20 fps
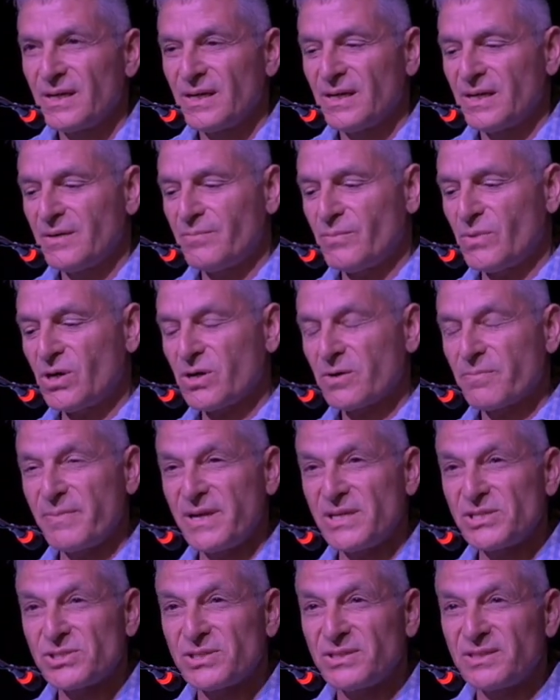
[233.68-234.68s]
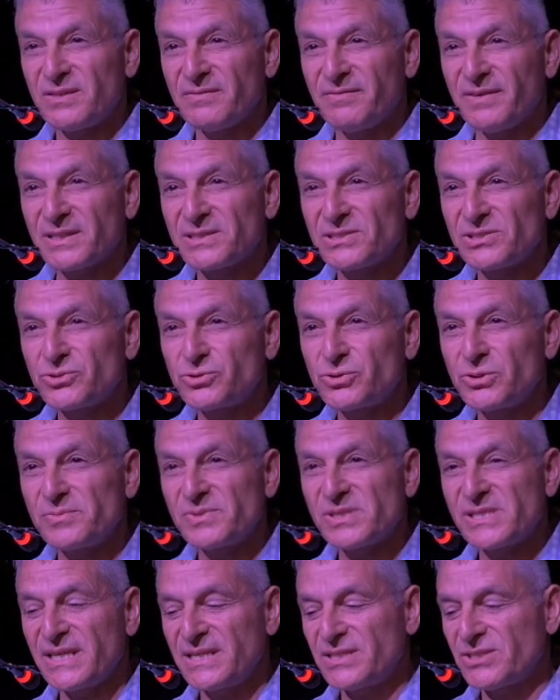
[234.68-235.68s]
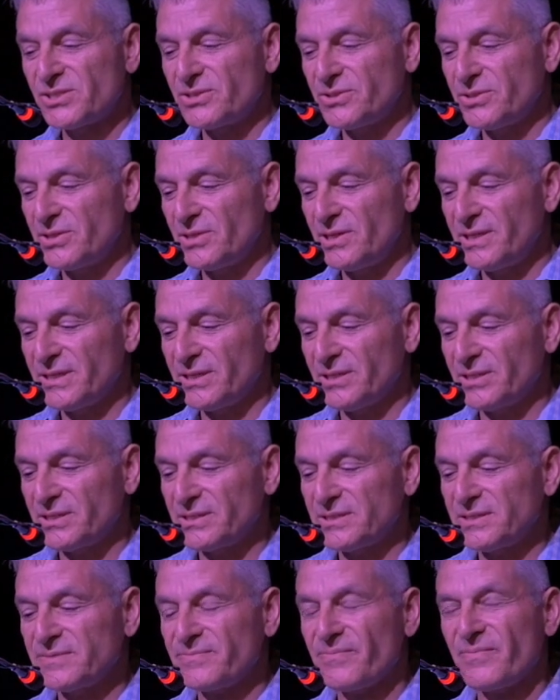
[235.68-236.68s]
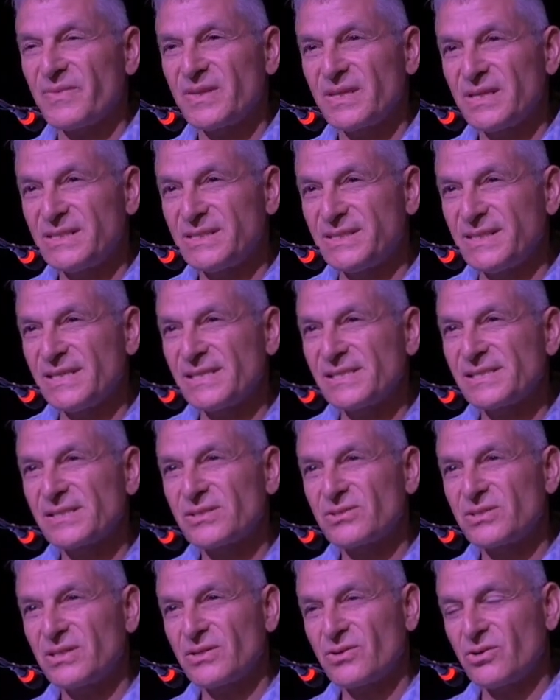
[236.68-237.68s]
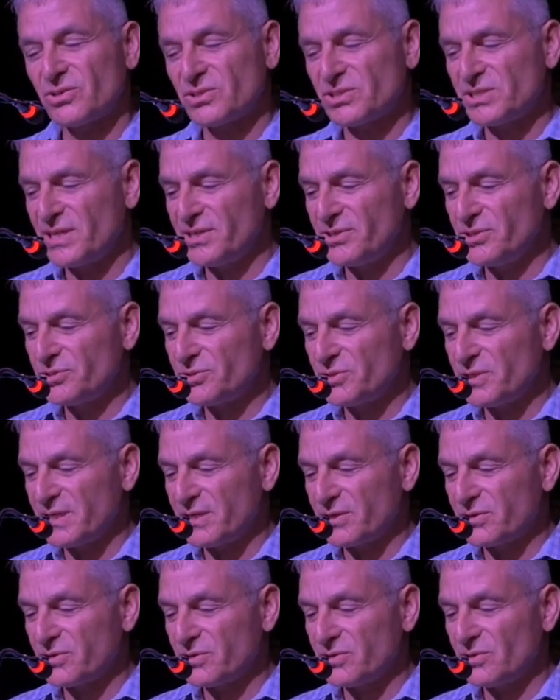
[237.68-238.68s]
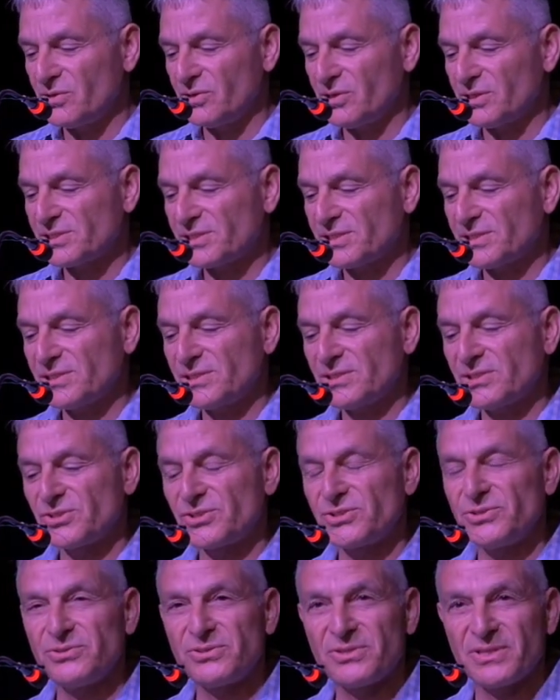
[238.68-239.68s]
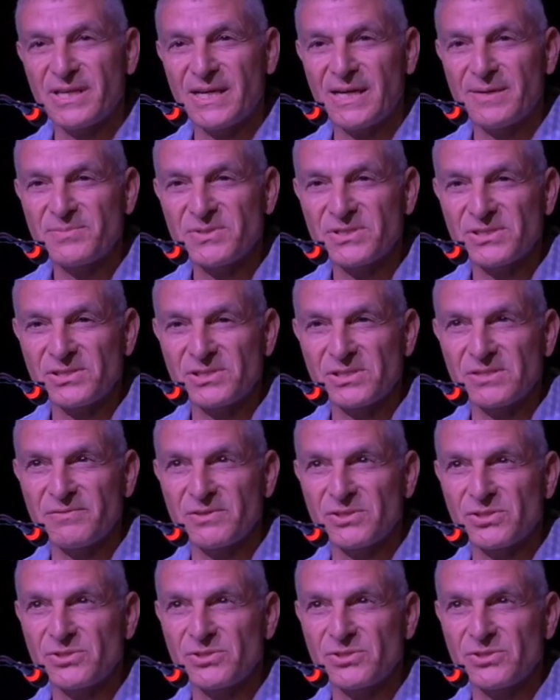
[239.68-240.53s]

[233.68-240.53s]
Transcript: Mark mentioned the Wackerstroom Centre earlier on. It does continue to incur losses due to the absence of a